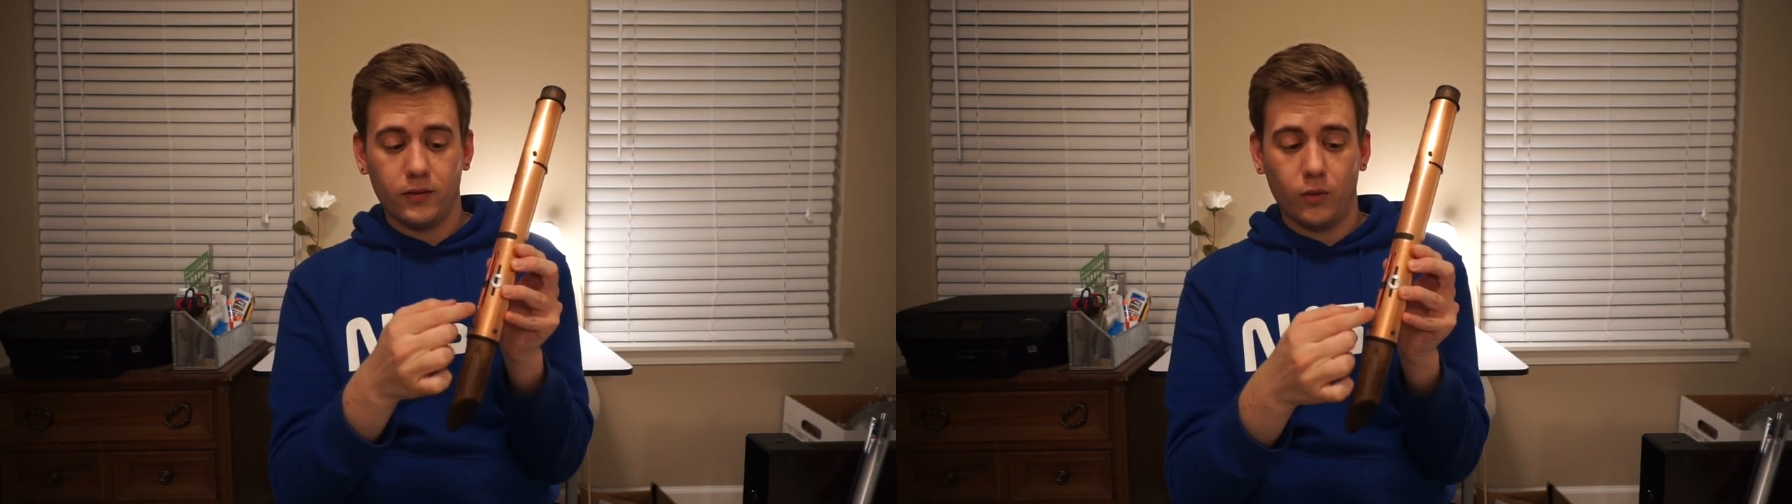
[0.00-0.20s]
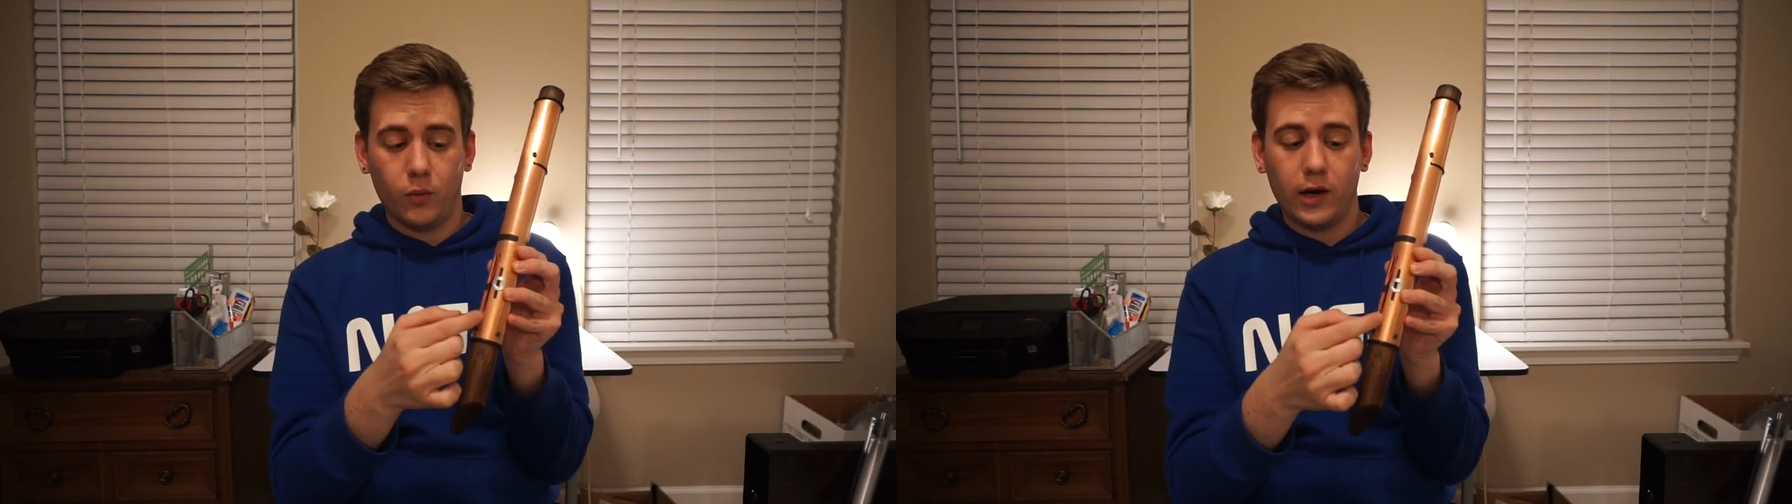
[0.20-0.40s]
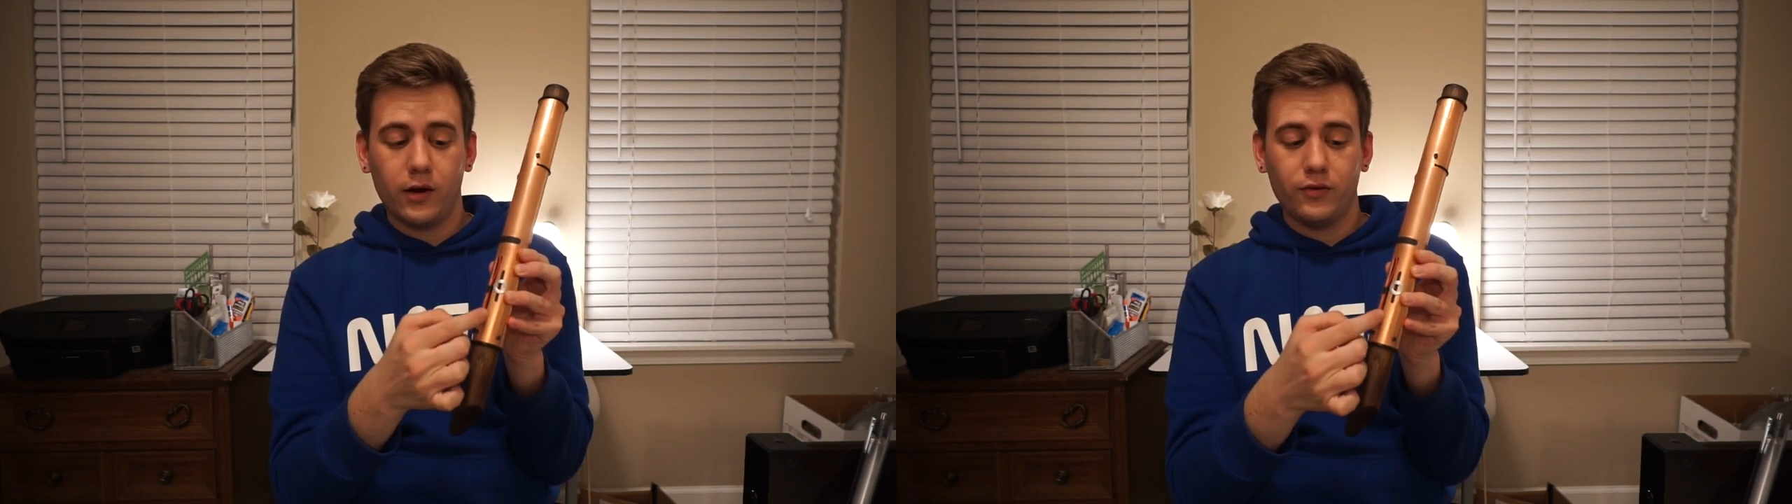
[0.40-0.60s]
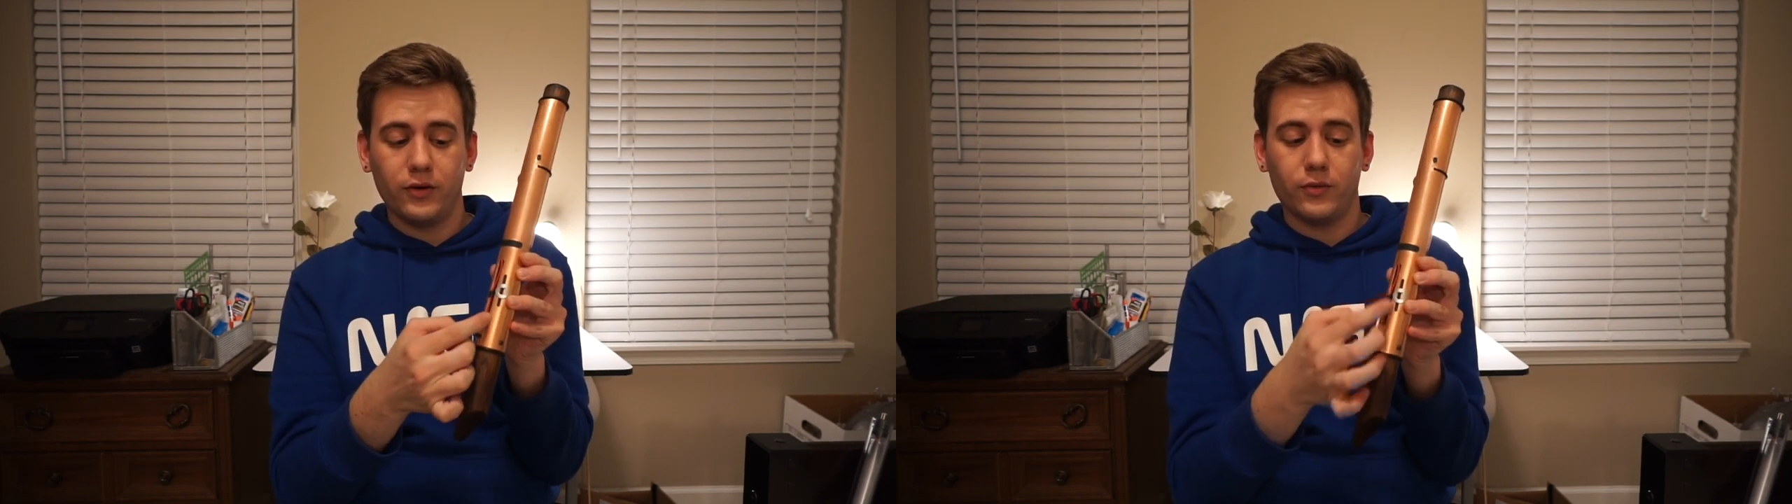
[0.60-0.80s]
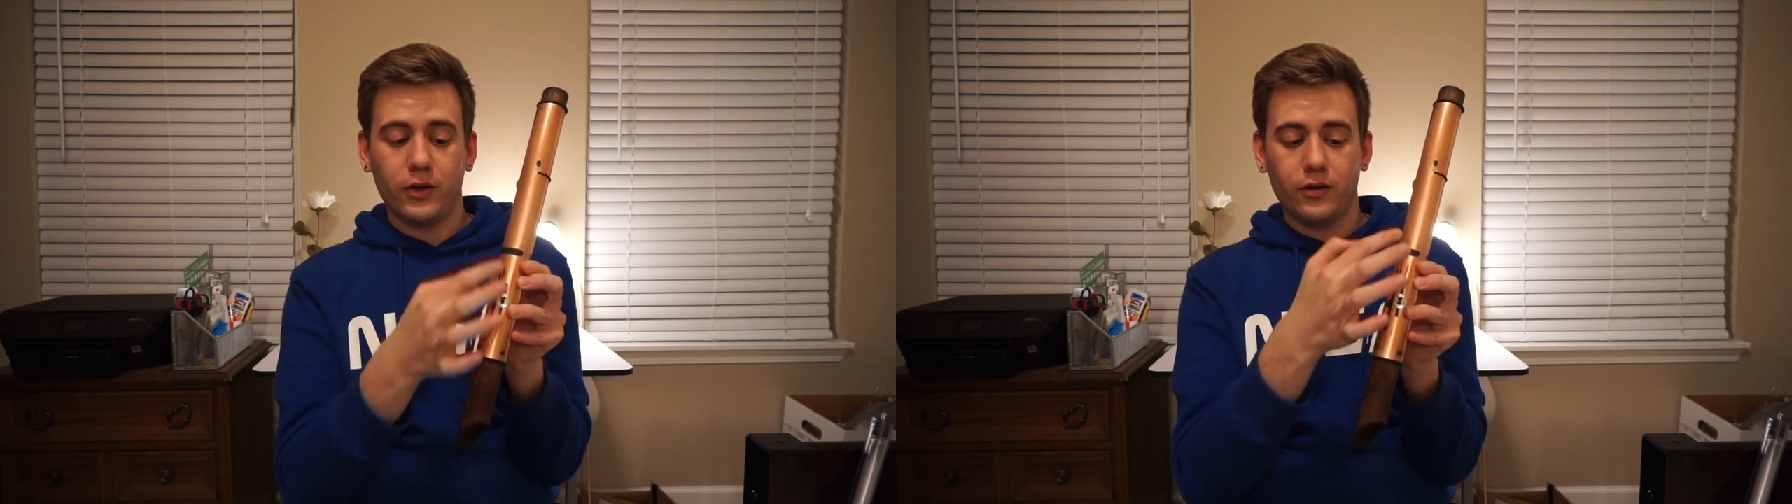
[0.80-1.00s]
wire
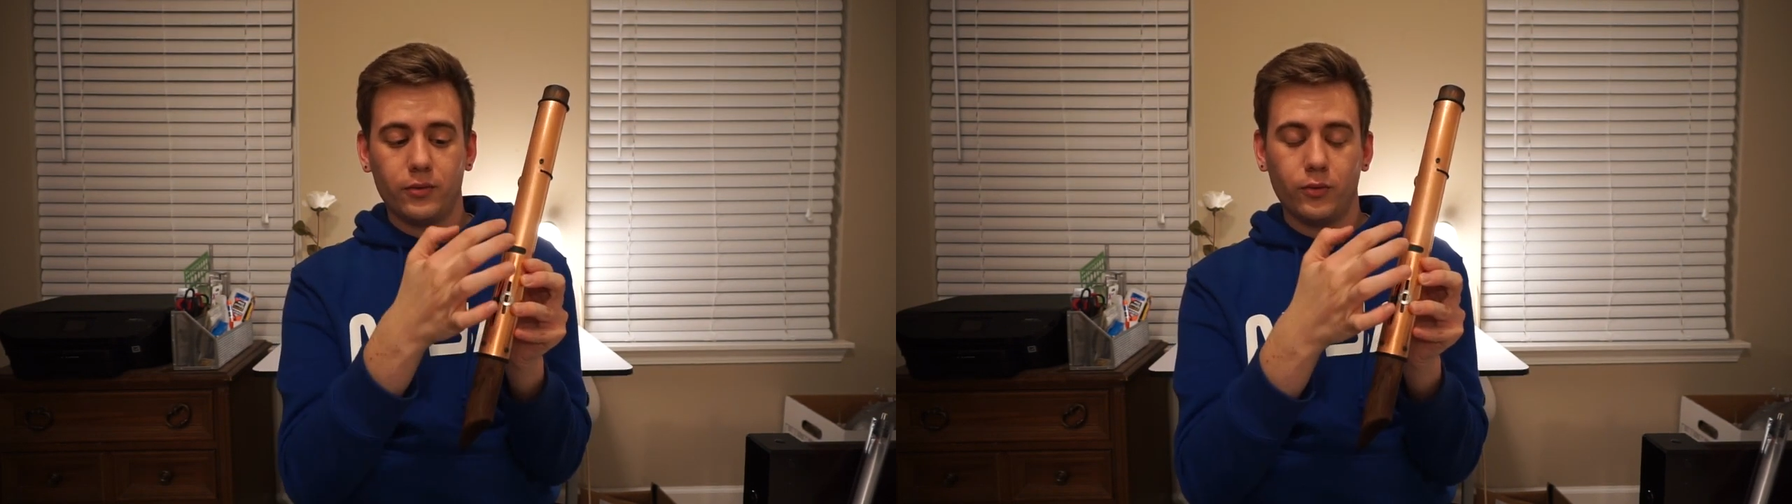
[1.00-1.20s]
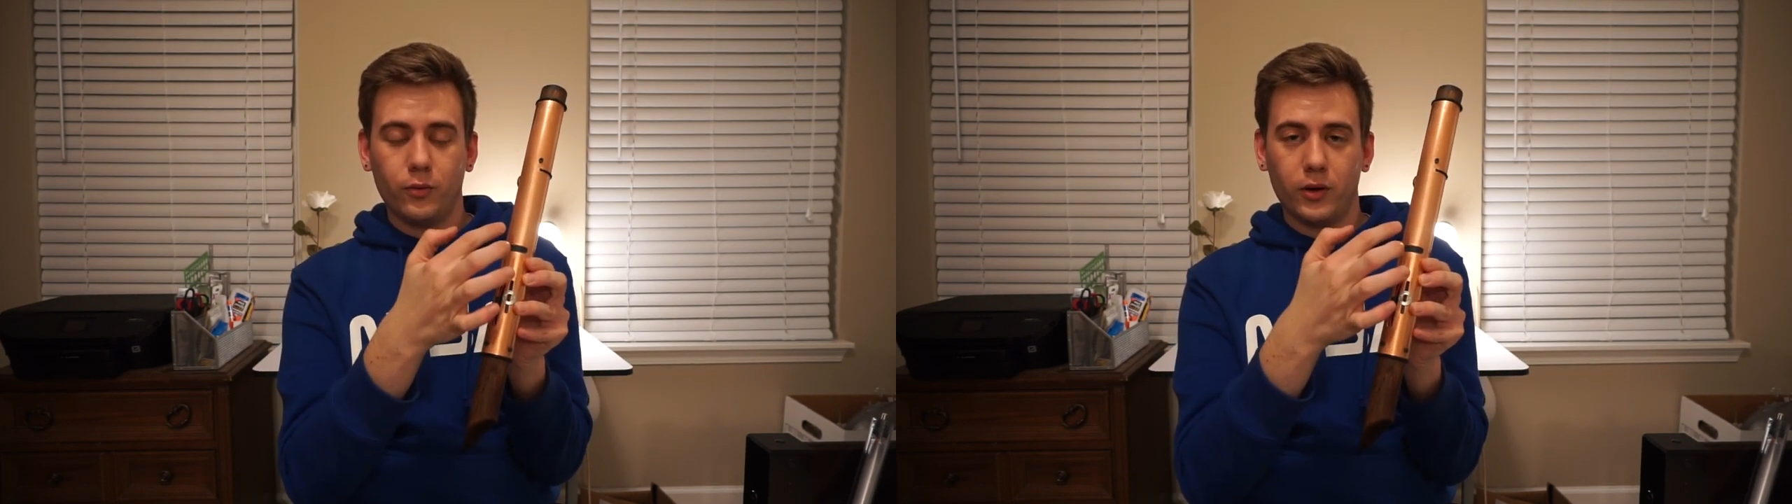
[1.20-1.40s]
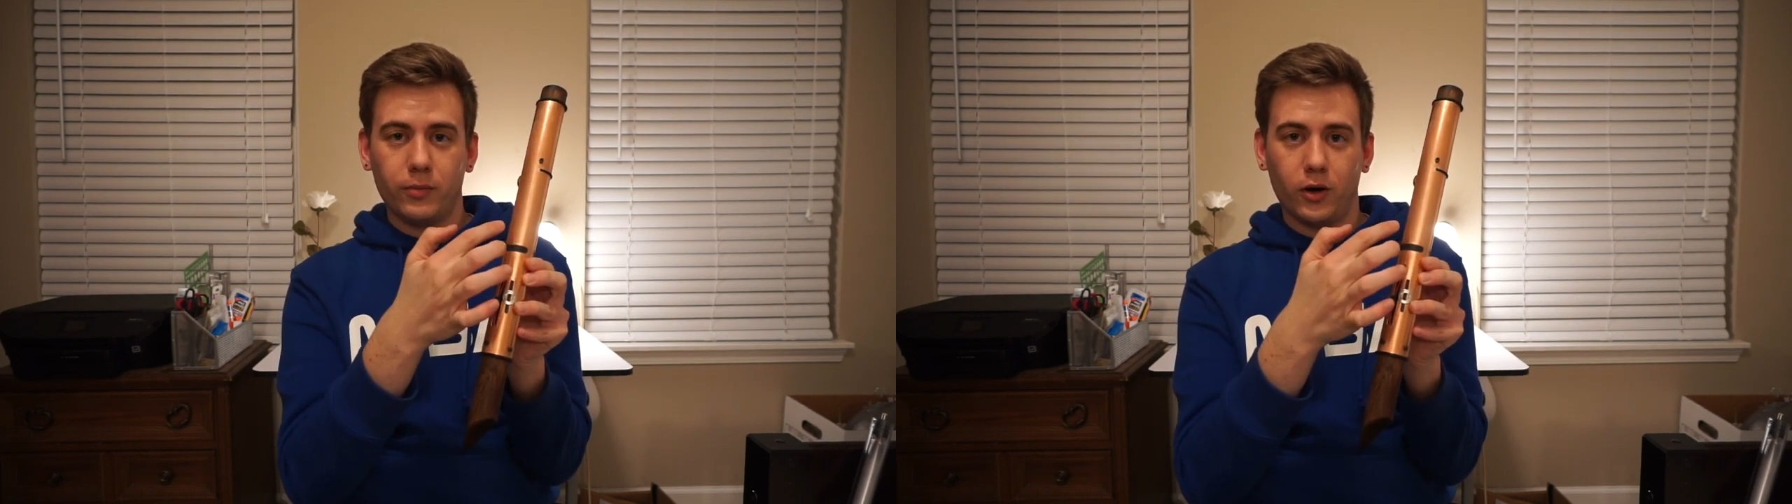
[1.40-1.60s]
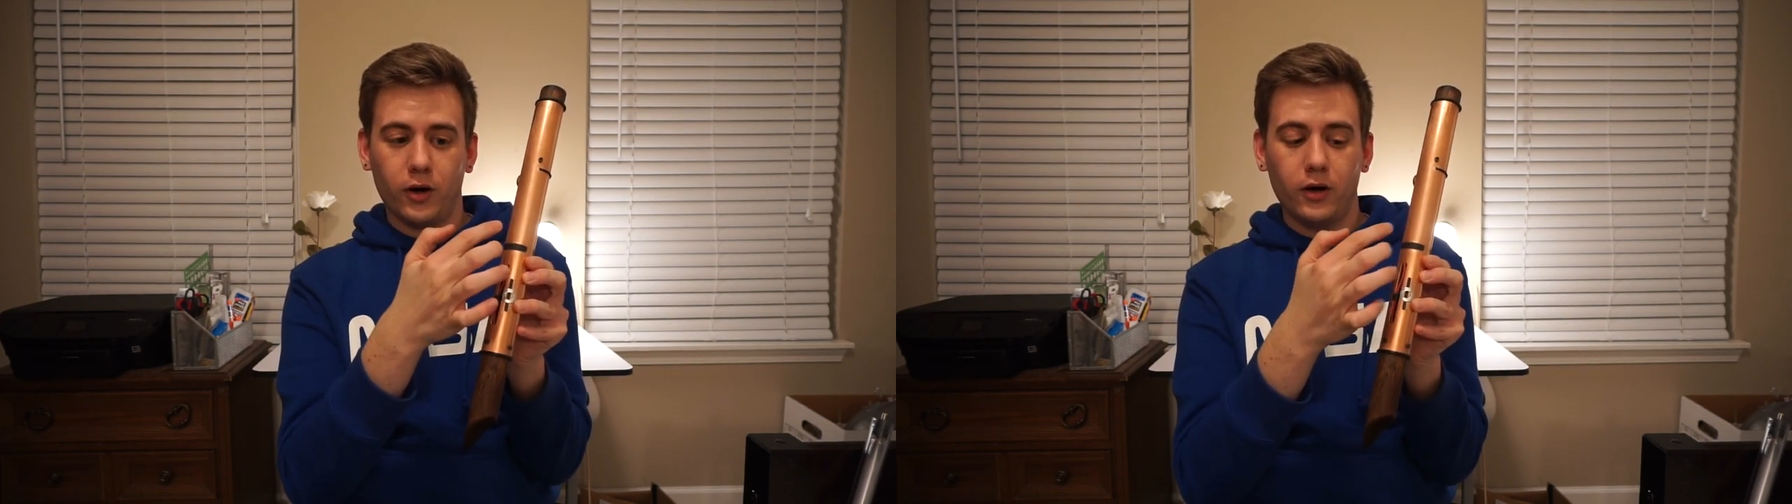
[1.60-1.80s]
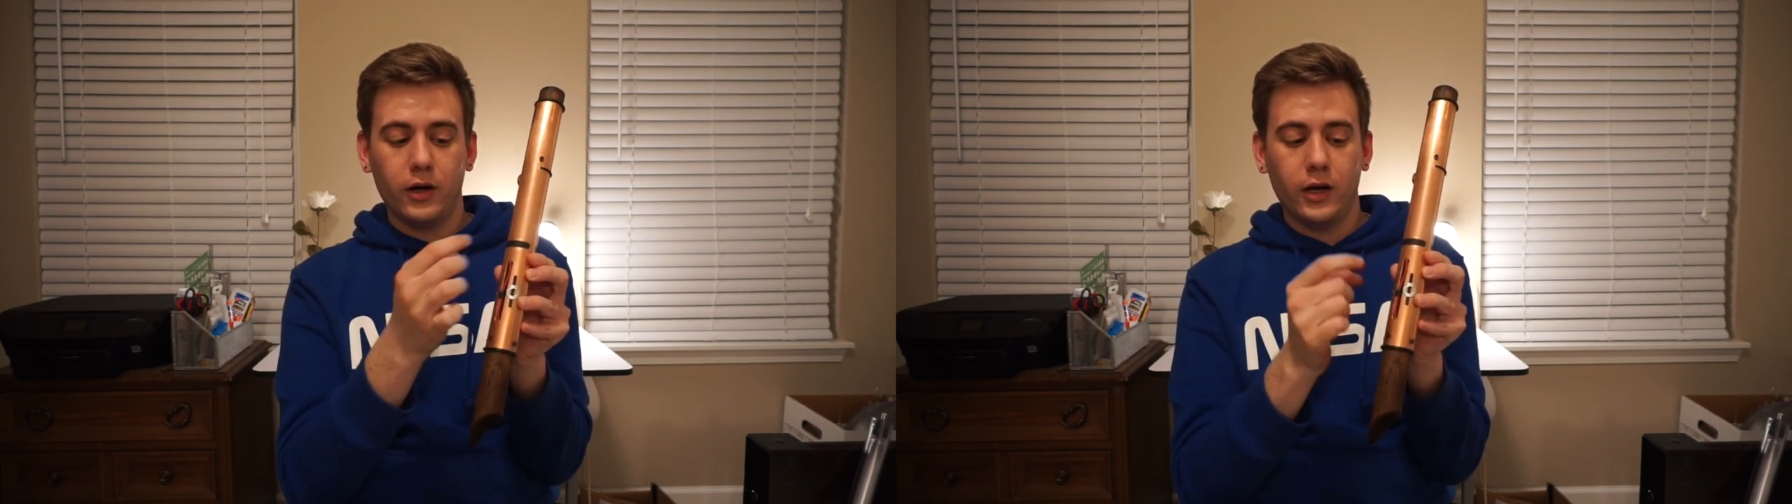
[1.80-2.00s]
fit right through one
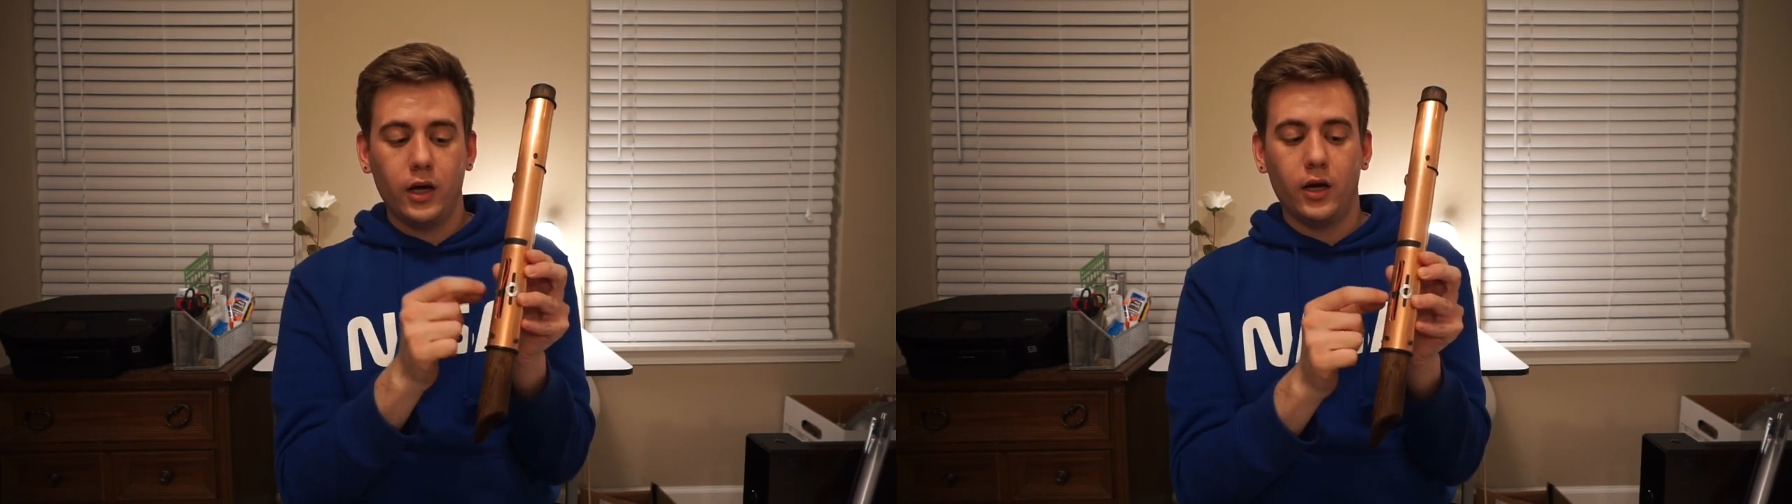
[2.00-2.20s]
part,